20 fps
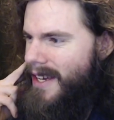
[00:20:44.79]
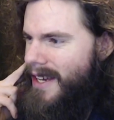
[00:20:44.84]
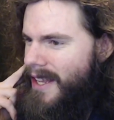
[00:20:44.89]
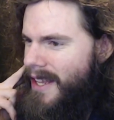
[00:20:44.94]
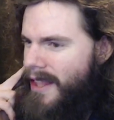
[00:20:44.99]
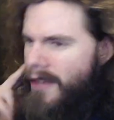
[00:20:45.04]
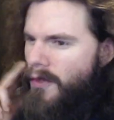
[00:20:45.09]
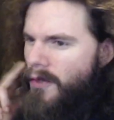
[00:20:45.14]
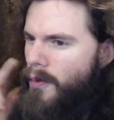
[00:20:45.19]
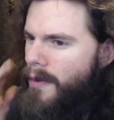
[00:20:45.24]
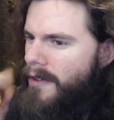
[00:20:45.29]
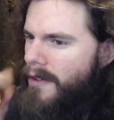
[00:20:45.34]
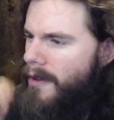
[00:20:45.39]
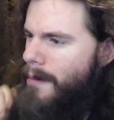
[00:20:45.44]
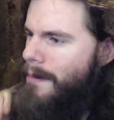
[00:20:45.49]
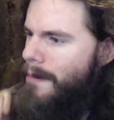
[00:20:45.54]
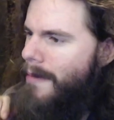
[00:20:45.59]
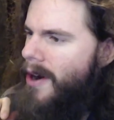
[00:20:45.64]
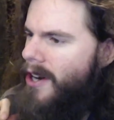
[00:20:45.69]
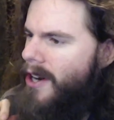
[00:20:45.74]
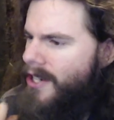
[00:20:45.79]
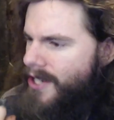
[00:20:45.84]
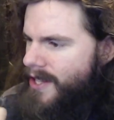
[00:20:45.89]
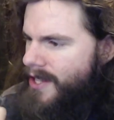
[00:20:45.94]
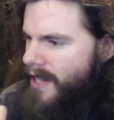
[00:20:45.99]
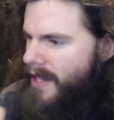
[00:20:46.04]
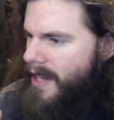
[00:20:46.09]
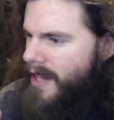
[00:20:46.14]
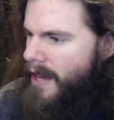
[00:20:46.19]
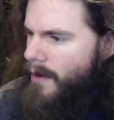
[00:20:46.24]
And this was in March
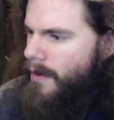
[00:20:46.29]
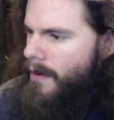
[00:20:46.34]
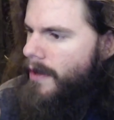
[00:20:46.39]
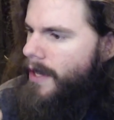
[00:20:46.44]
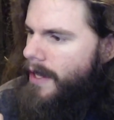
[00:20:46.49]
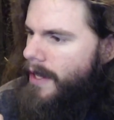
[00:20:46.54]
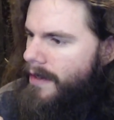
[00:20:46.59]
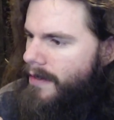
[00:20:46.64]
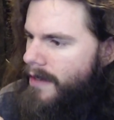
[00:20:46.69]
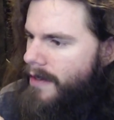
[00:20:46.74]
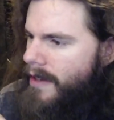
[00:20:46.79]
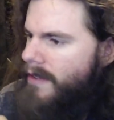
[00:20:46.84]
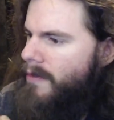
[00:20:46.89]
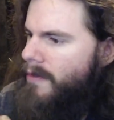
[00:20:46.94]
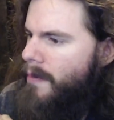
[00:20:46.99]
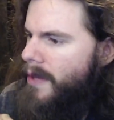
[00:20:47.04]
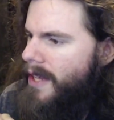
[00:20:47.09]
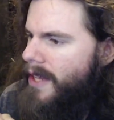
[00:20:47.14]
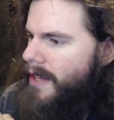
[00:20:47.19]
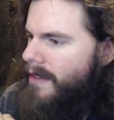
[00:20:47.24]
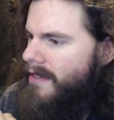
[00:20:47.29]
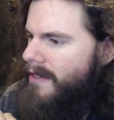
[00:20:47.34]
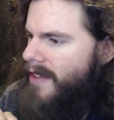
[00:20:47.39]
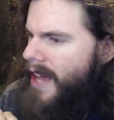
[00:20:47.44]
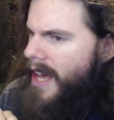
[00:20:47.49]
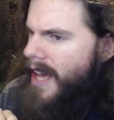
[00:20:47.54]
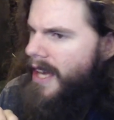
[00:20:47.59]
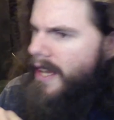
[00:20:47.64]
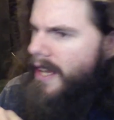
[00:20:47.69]
that they released this, but they said,